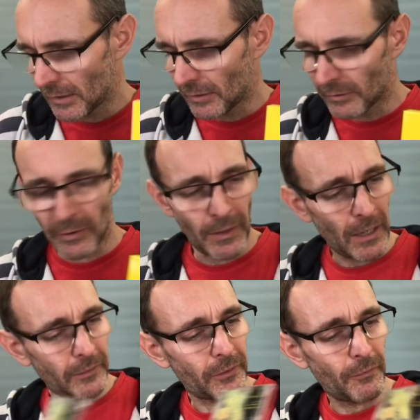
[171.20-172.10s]
So
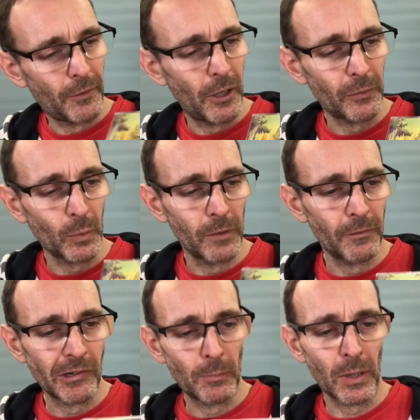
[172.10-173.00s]
that's the first one.
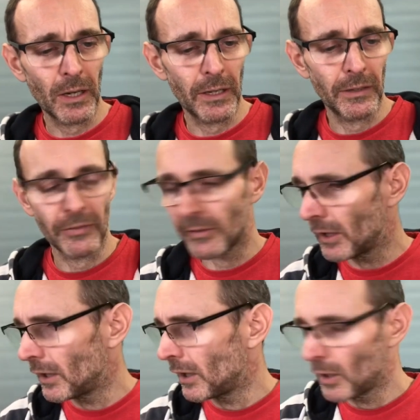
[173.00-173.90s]
Very pleased
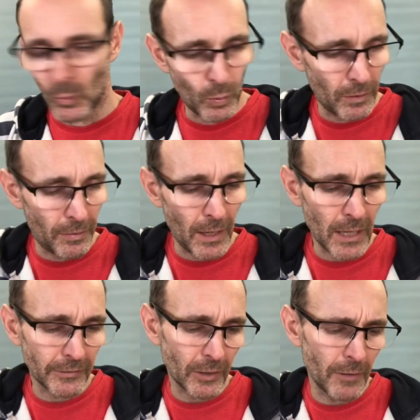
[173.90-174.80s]
with
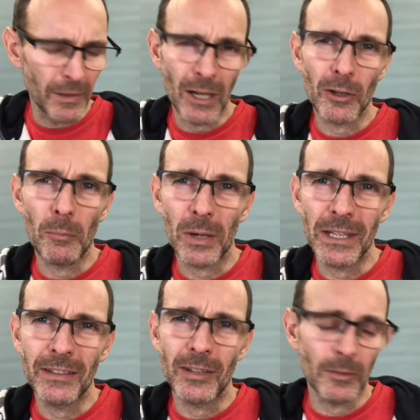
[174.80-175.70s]
that. I've now
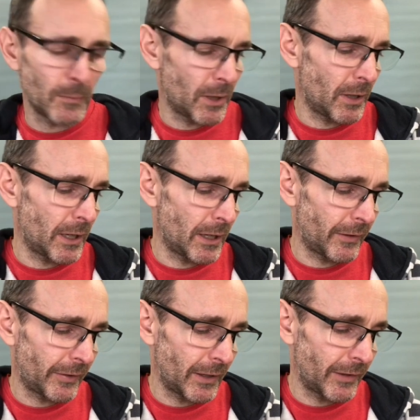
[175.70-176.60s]
completed my
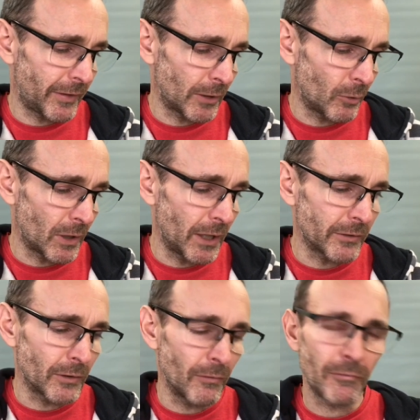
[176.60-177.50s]
CD single
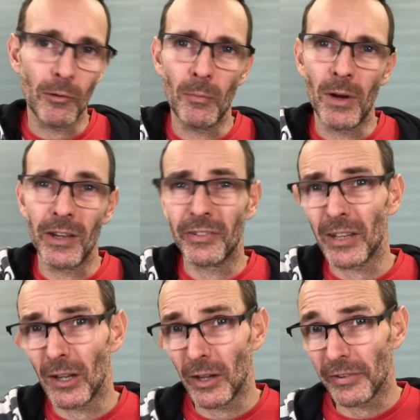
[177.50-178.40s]
collection from I
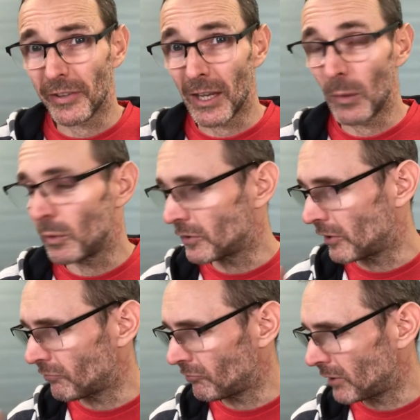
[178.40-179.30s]
Say, which
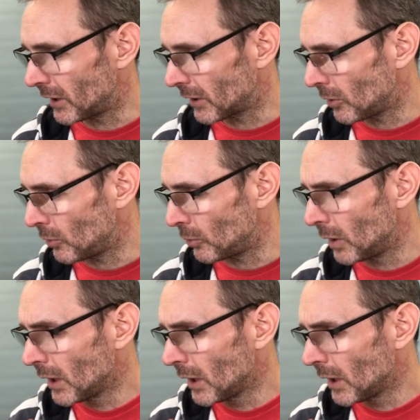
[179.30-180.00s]
is really cool.